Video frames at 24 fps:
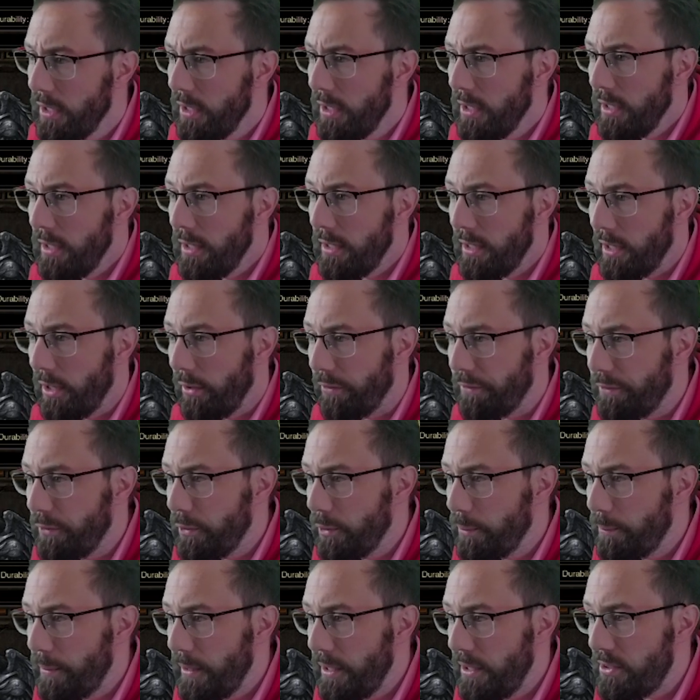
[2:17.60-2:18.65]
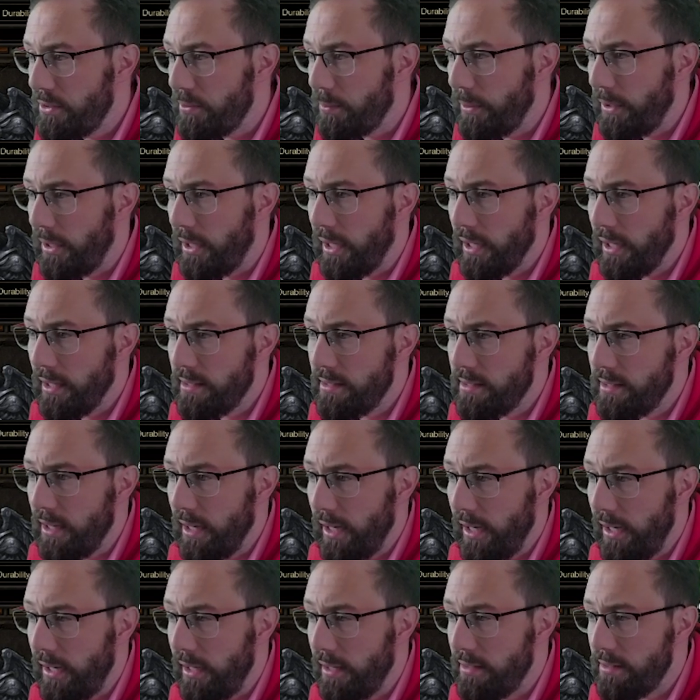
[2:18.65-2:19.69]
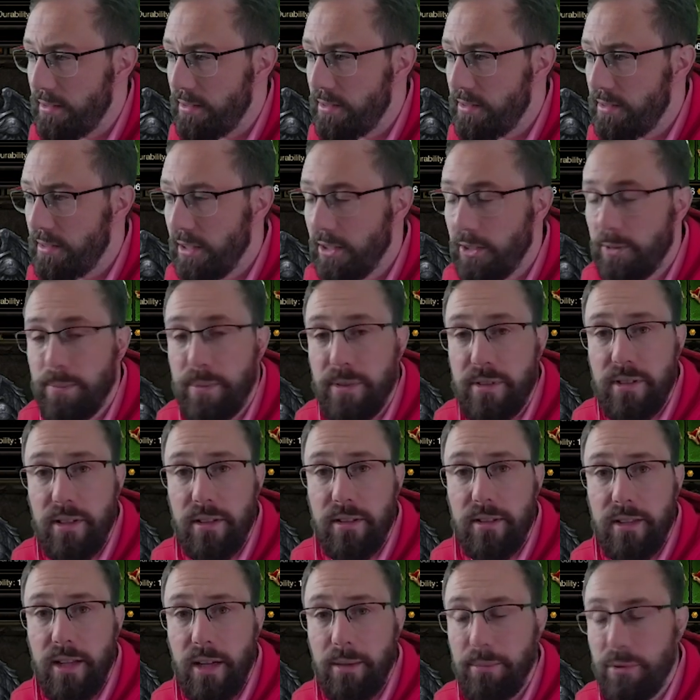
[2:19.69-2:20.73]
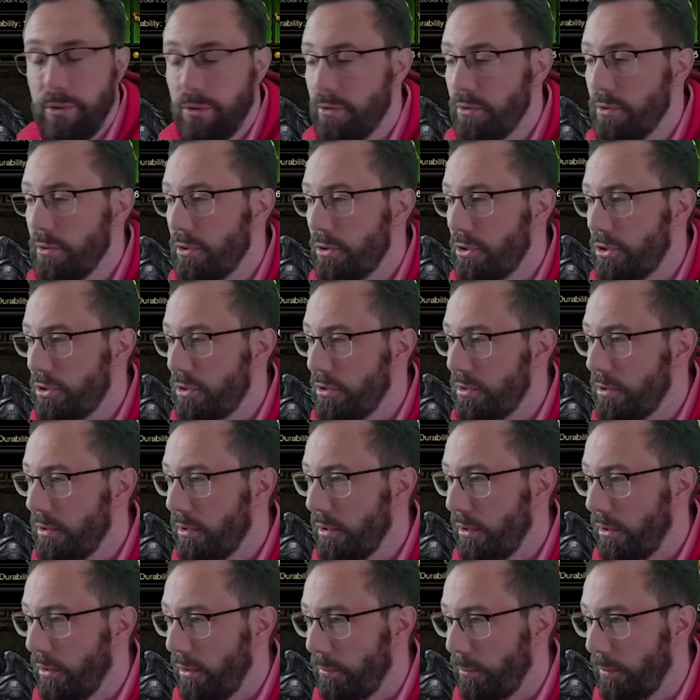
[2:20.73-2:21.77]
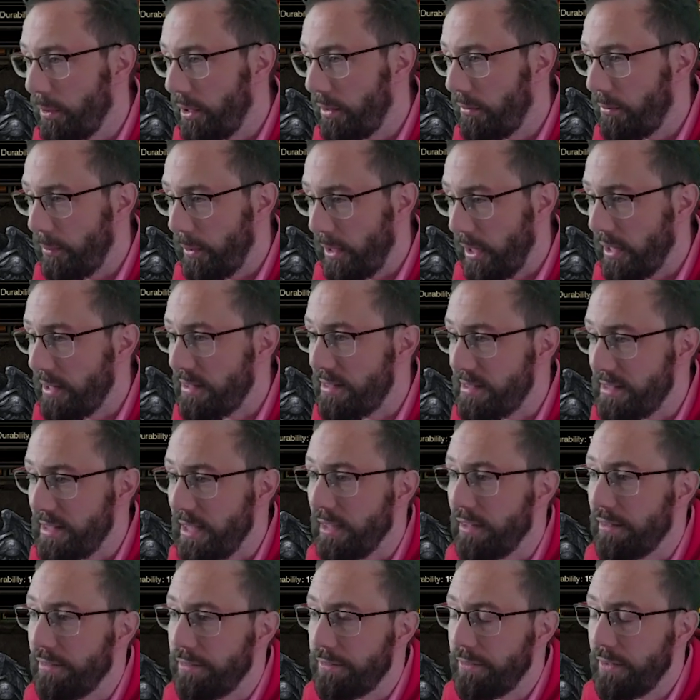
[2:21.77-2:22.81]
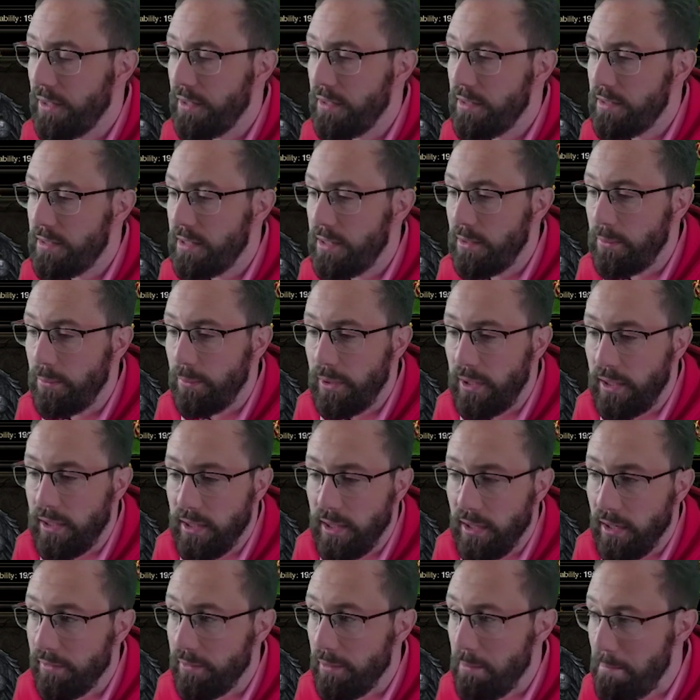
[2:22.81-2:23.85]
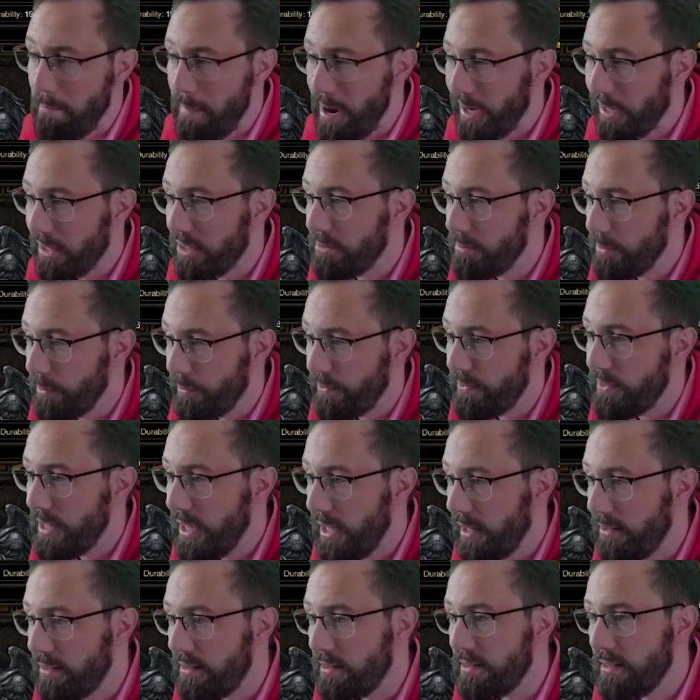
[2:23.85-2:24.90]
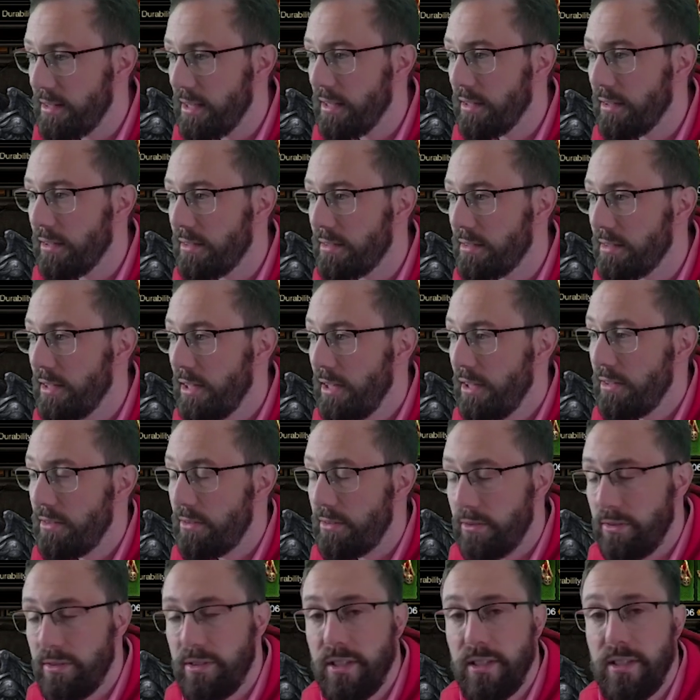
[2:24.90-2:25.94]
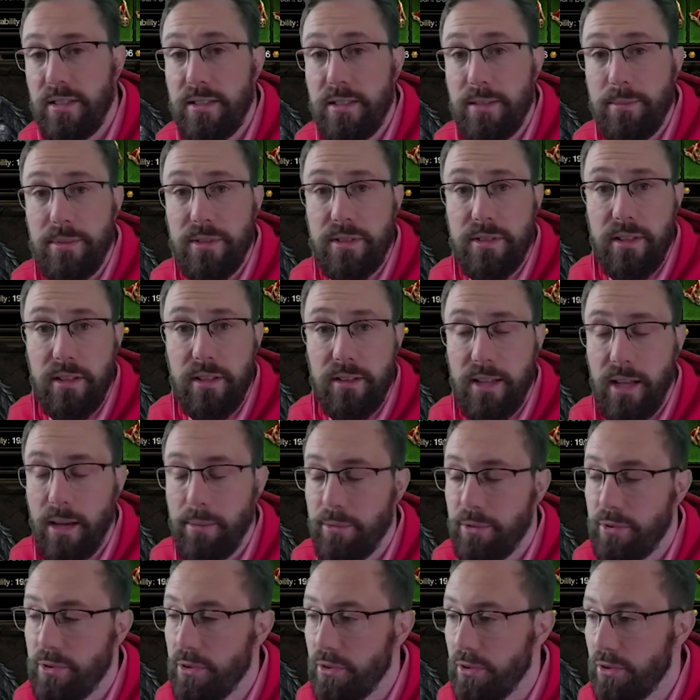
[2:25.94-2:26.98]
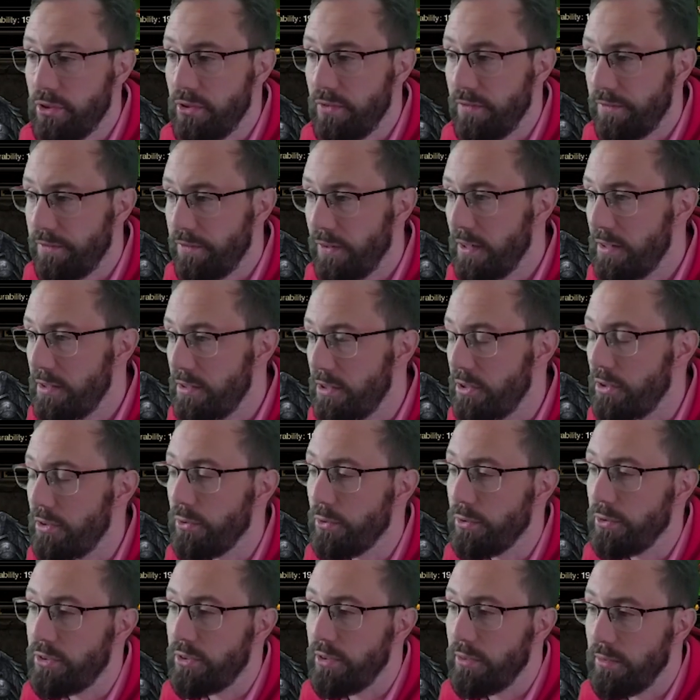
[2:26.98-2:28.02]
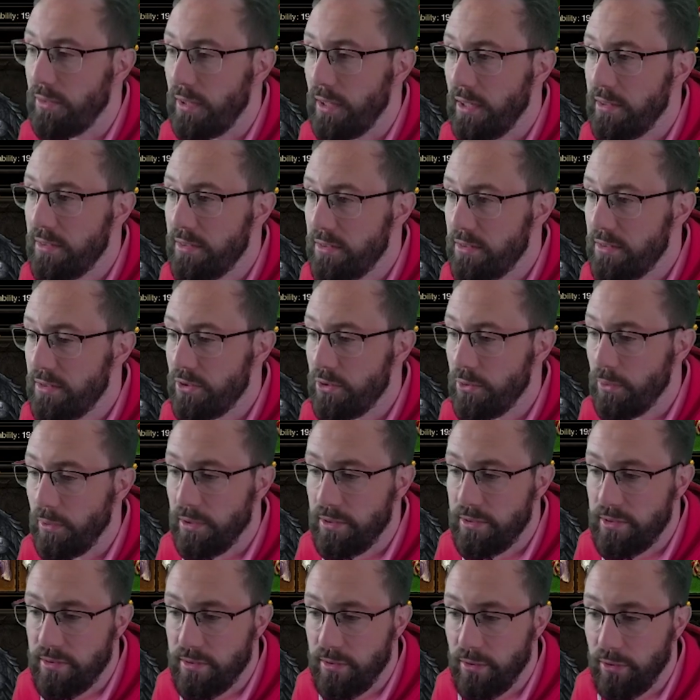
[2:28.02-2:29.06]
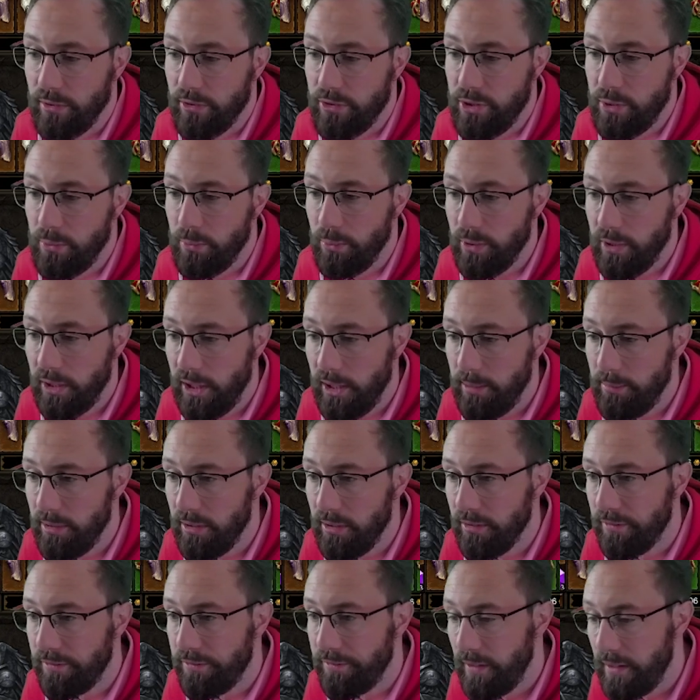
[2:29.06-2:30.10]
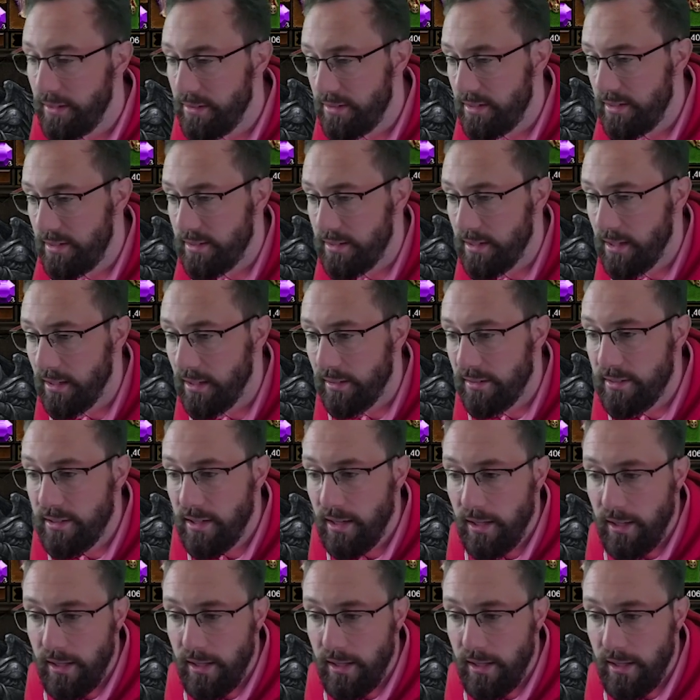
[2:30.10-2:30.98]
Now the 4-piece, we get a 6% damage reduction. Whenever we get a stack of Frenzy, we can have a maximum of 10 stacks, so 60% damage reduction. Frenzy also lasts twice as long, so you want to keep your little Frenzy stacks.